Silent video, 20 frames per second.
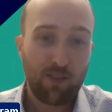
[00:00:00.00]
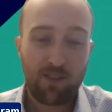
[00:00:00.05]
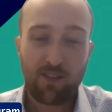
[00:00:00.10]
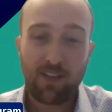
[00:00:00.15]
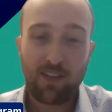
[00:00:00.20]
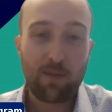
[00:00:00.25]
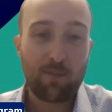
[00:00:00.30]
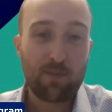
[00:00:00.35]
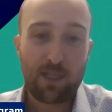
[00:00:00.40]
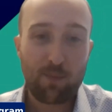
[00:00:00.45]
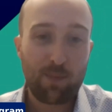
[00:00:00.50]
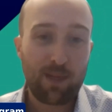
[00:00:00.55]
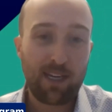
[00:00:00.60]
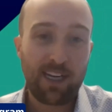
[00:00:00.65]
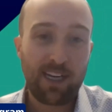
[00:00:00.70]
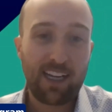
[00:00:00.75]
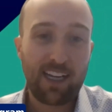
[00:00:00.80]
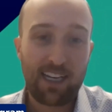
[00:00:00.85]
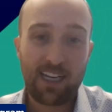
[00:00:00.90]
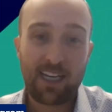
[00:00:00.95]
seemed to
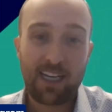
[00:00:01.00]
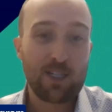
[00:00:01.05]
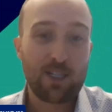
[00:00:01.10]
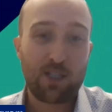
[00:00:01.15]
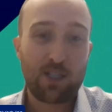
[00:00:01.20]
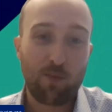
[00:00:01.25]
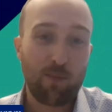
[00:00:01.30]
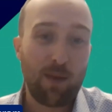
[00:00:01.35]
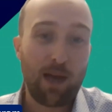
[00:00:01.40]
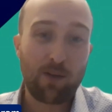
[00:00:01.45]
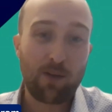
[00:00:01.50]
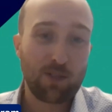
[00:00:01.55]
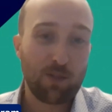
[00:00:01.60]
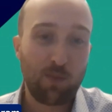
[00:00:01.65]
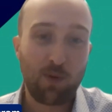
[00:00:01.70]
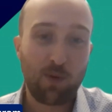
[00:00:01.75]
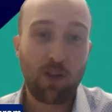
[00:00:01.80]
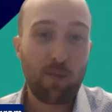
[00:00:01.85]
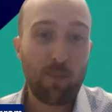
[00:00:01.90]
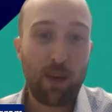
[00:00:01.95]
be an
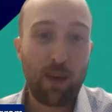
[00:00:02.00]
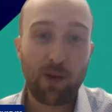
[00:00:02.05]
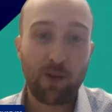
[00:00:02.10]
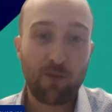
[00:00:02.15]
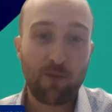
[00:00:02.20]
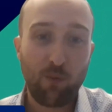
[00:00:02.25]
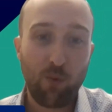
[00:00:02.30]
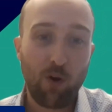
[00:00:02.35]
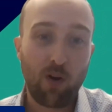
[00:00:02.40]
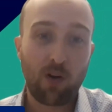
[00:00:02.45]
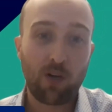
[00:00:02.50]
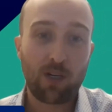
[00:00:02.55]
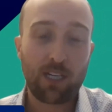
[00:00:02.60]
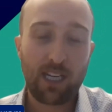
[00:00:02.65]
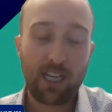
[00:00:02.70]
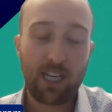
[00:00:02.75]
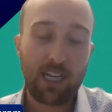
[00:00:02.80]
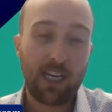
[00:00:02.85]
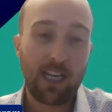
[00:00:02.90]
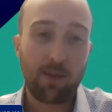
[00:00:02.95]
insurmountable amount of work
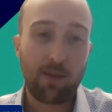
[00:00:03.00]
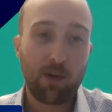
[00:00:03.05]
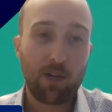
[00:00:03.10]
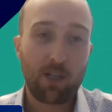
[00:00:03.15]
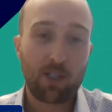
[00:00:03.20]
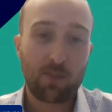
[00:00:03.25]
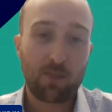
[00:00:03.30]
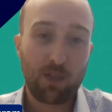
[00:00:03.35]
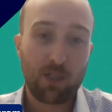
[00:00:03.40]
in a much,